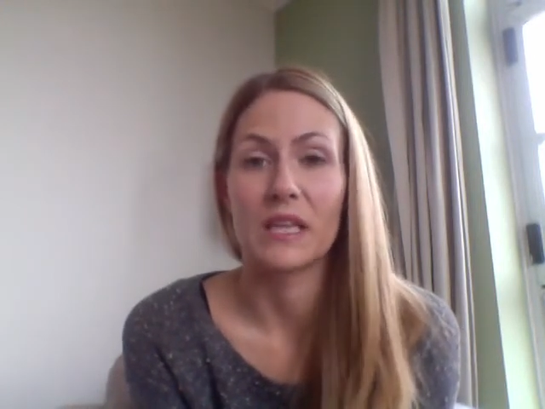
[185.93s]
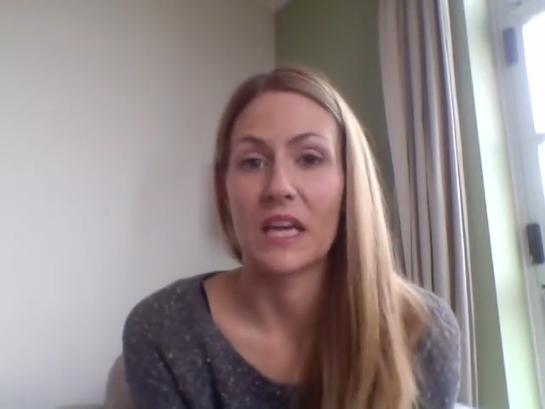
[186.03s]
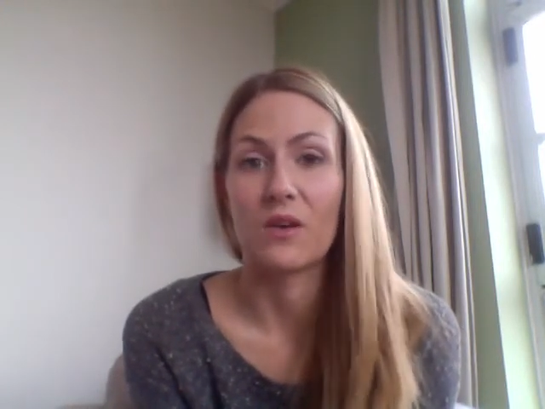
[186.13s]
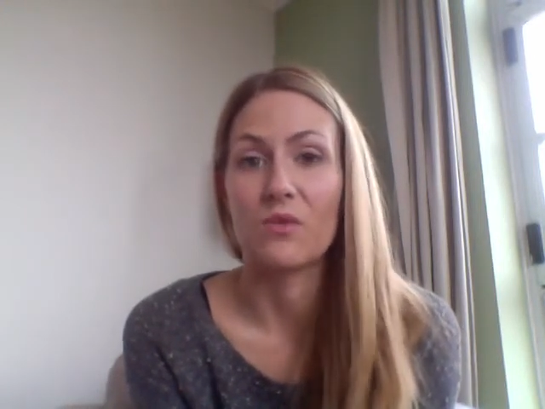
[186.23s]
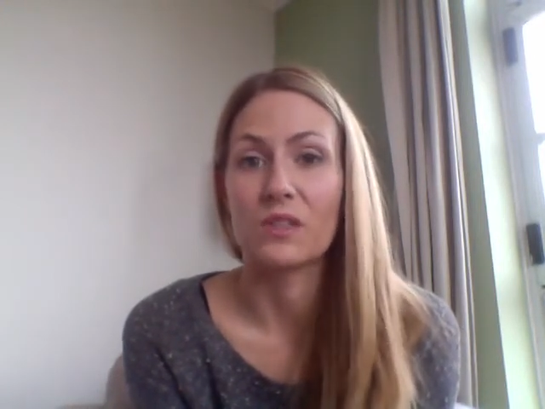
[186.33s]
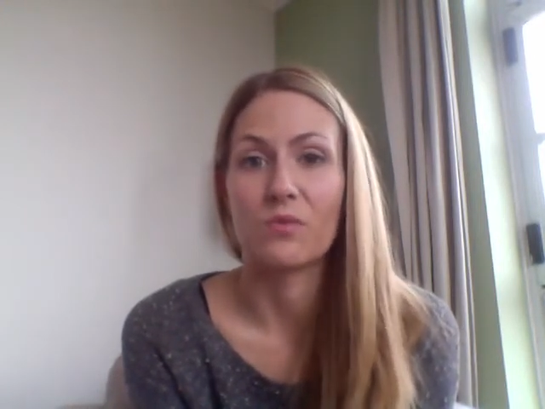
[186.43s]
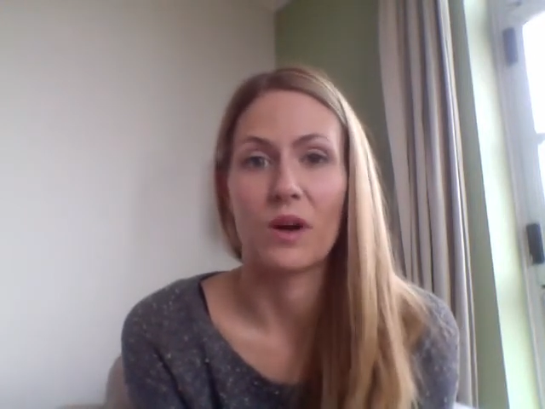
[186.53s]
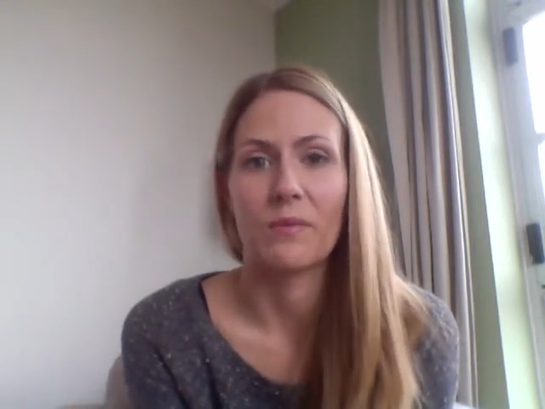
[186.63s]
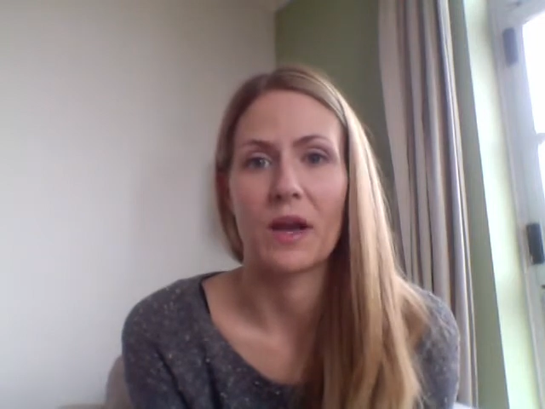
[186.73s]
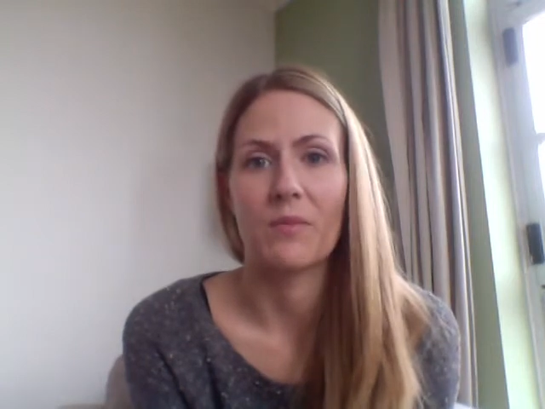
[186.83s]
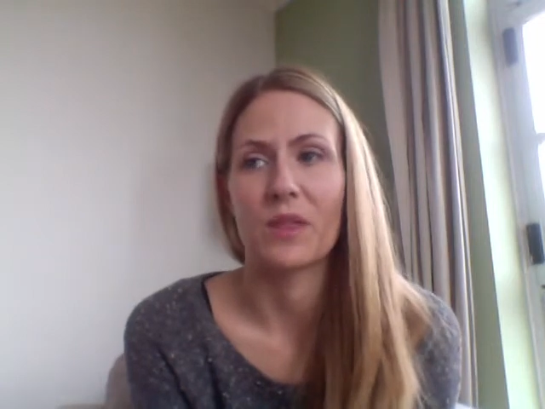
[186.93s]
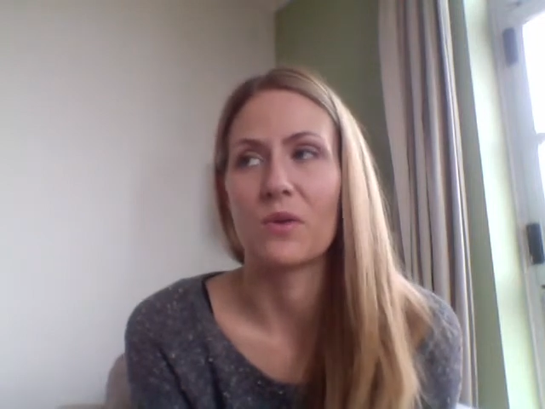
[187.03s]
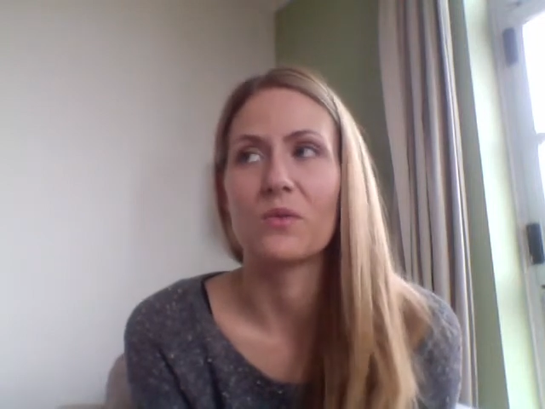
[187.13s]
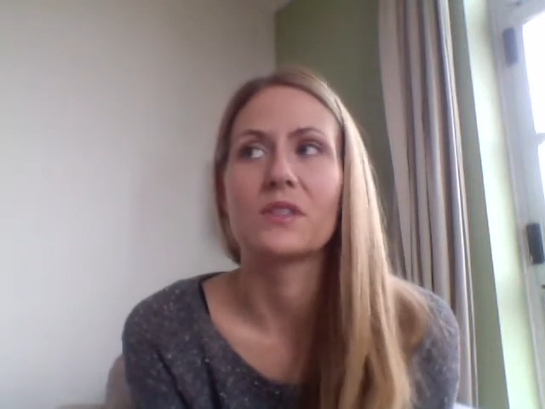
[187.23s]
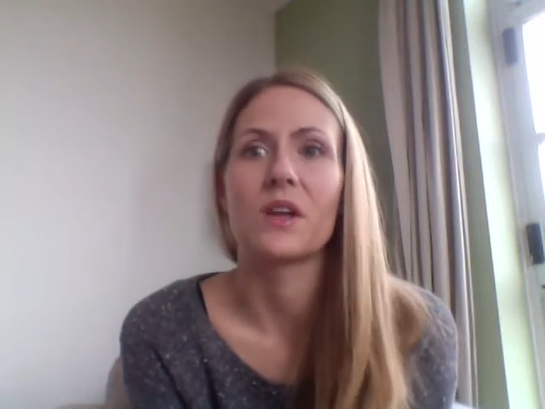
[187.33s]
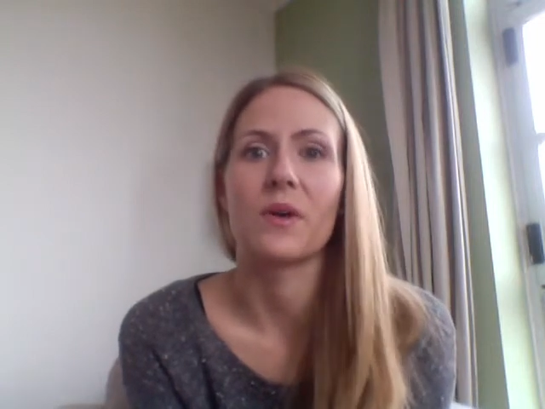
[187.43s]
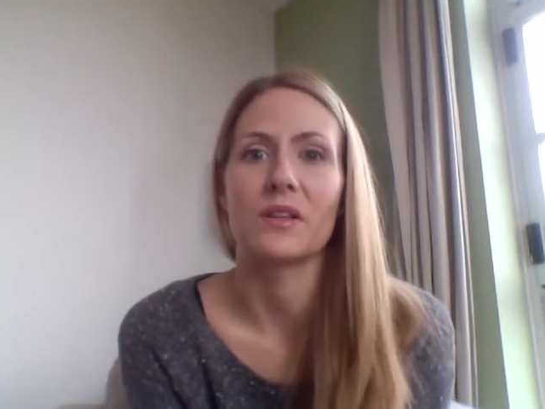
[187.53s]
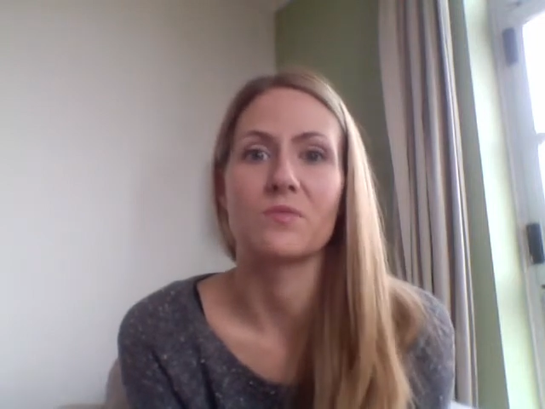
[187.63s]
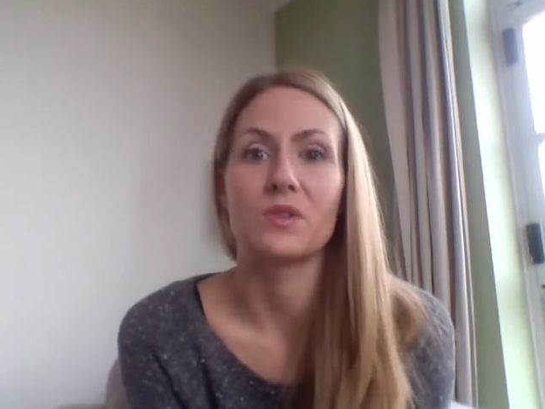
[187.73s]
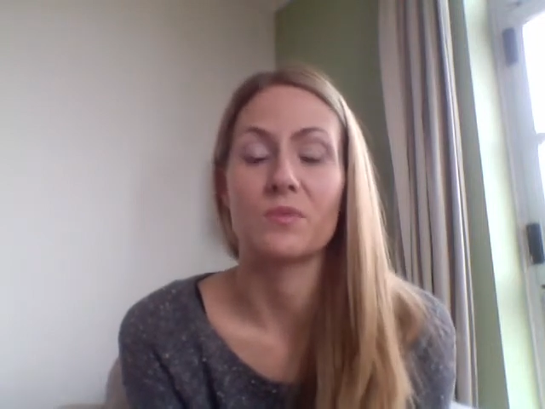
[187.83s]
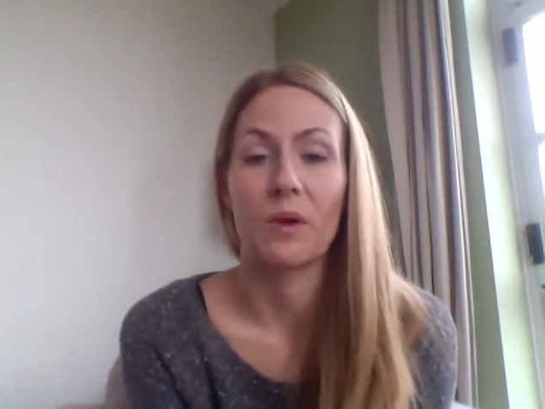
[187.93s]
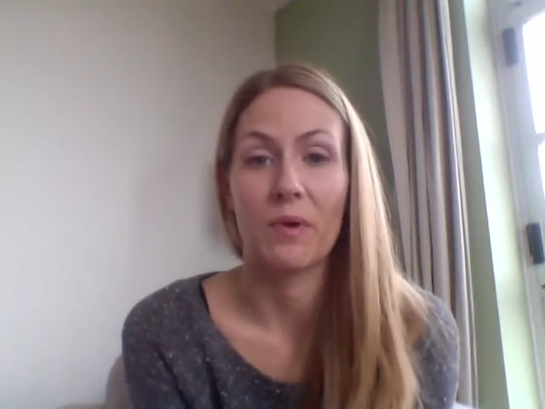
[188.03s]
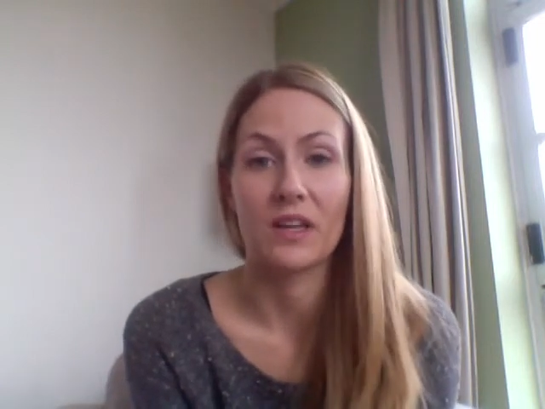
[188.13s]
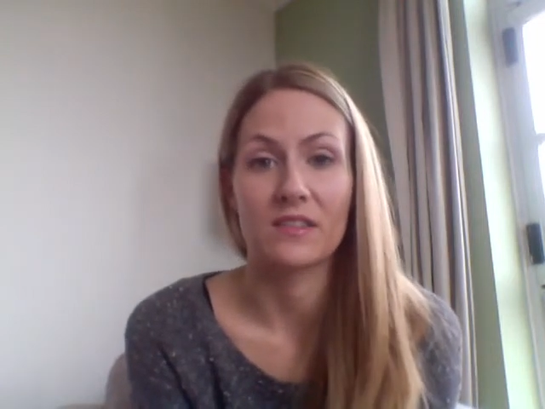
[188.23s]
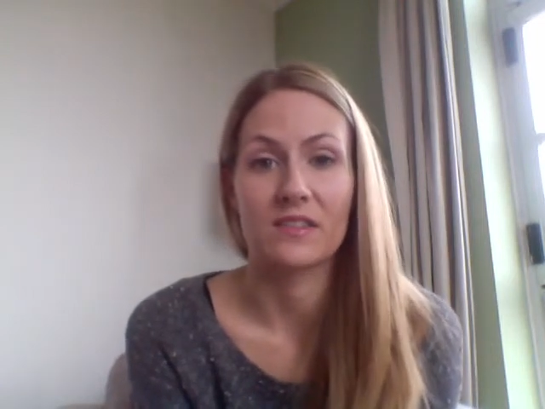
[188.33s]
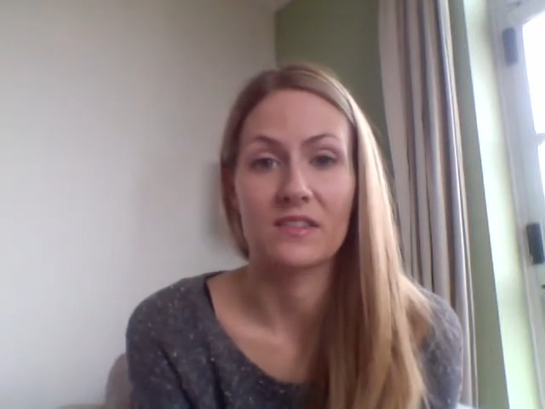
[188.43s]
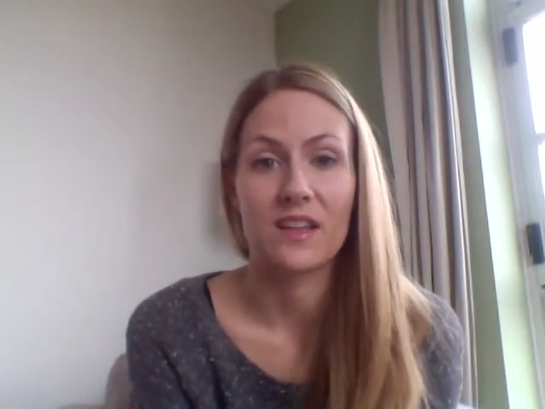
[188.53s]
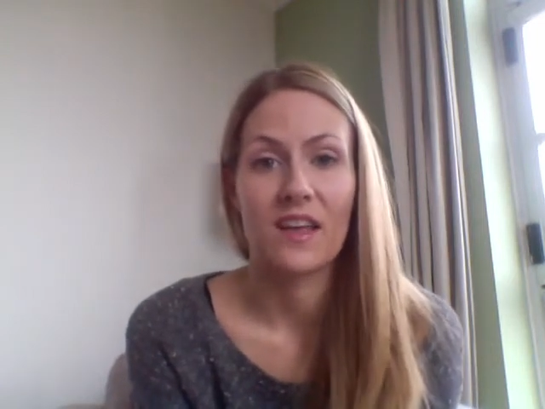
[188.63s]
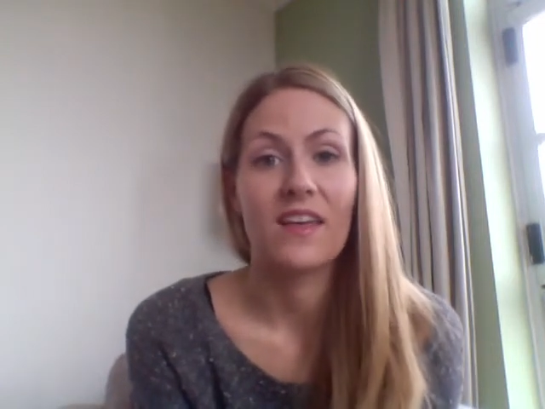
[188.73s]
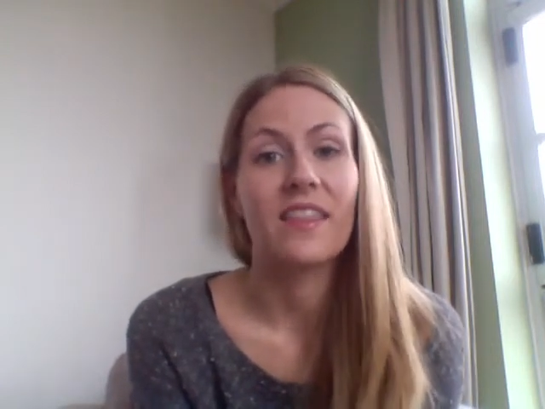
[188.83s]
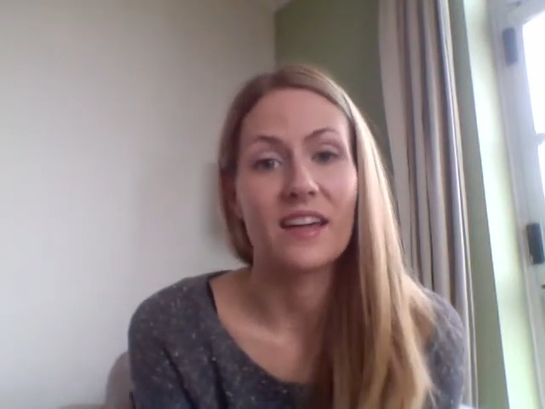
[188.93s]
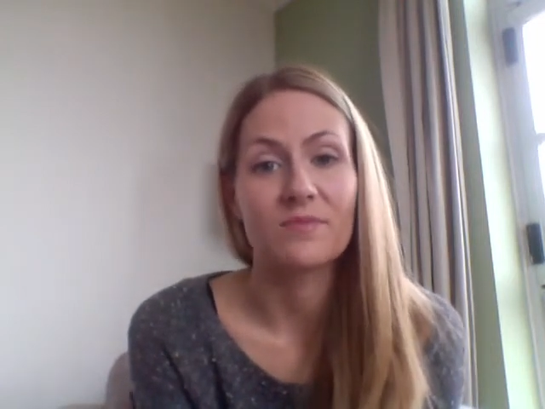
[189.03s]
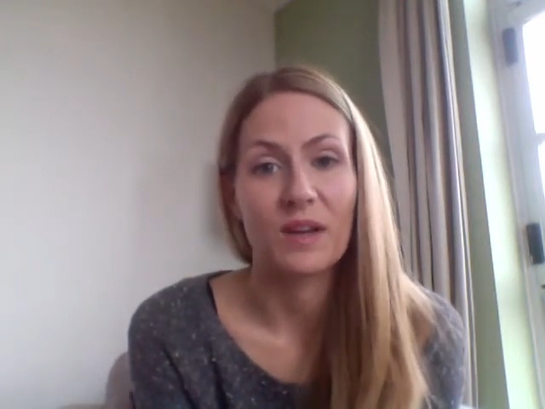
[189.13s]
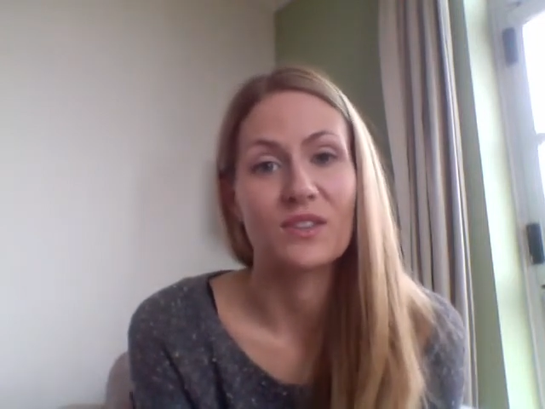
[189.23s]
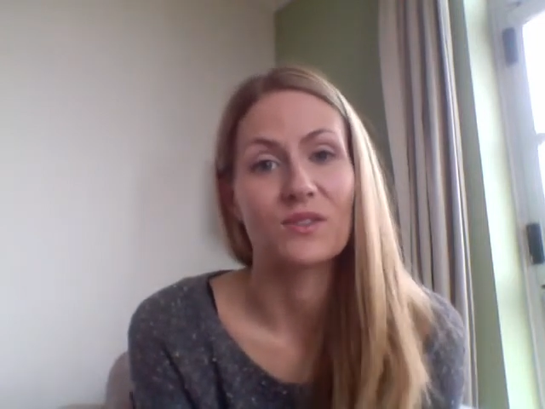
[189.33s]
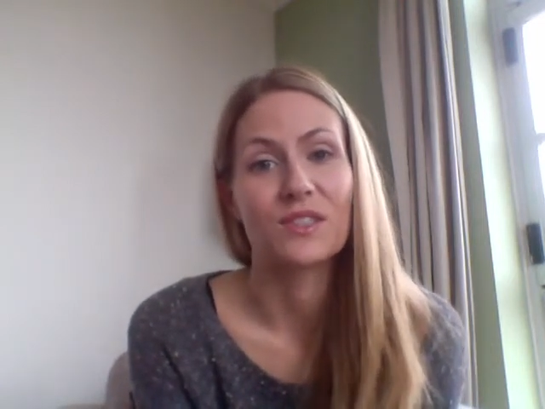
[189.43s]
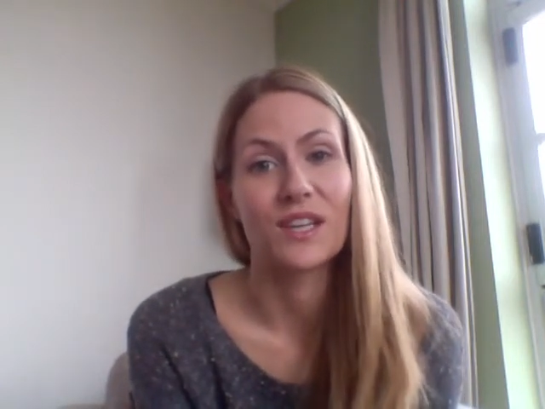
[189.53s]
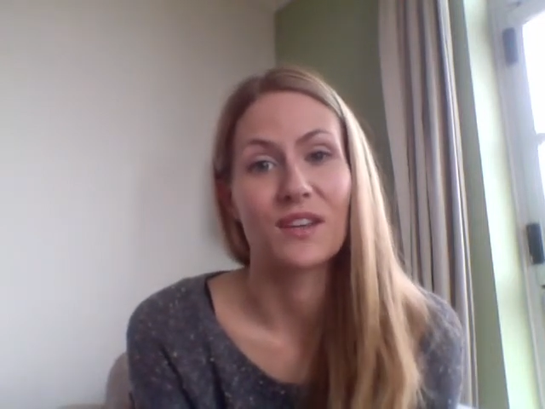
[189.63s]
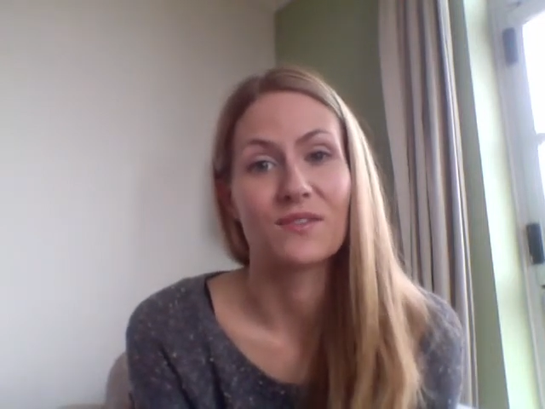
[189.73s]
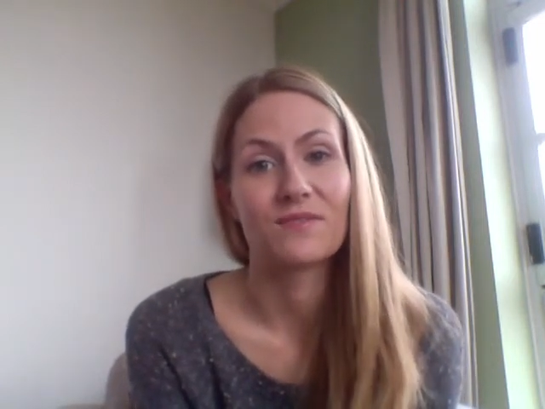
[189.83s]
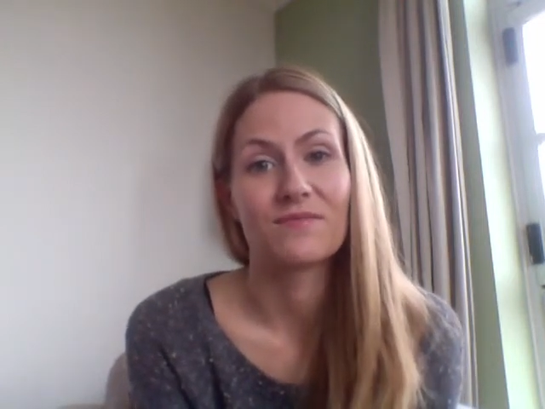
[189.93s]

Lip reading: they always wind me up, they always know how to push my buttons, they're special to you